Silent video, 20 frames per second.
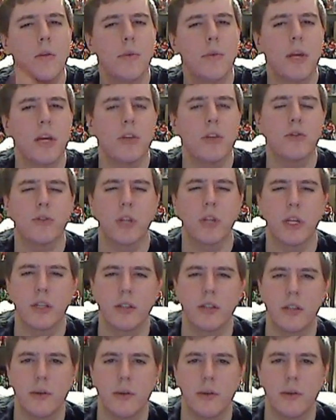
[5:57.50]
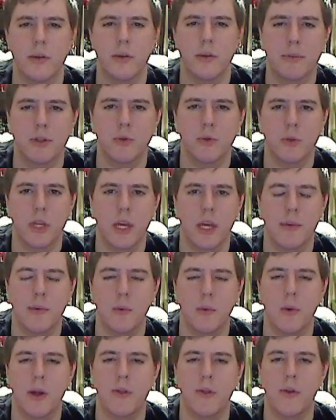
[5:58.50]
It'll be interesting to see what happens with him
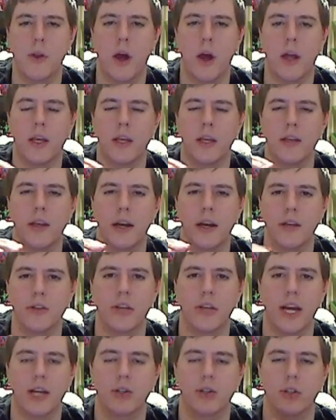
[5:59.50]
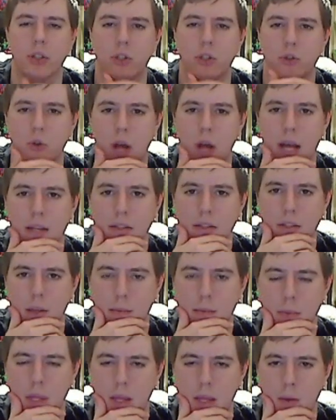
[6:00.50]
and whether or not he does actually try
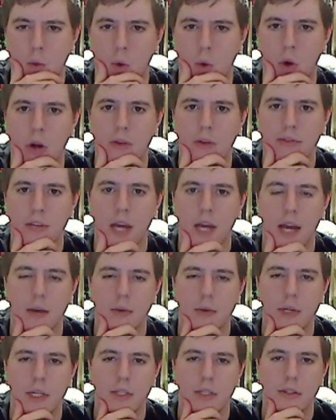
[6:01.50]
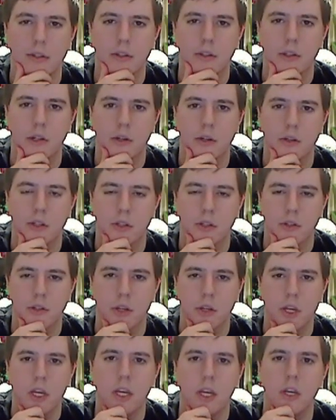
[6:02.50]
something, or if Tyrese, you know,
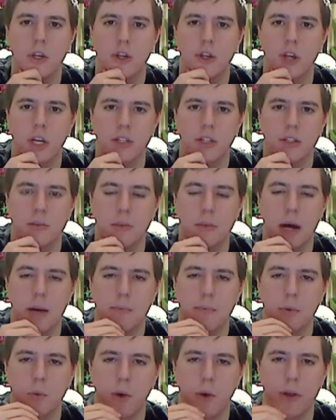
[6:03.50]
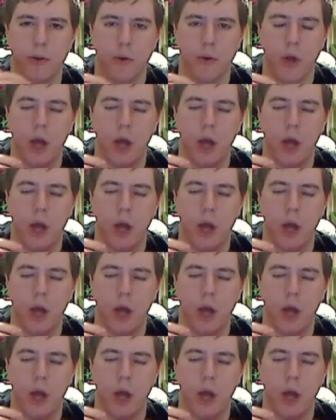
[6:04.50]
just shuts him up and whether or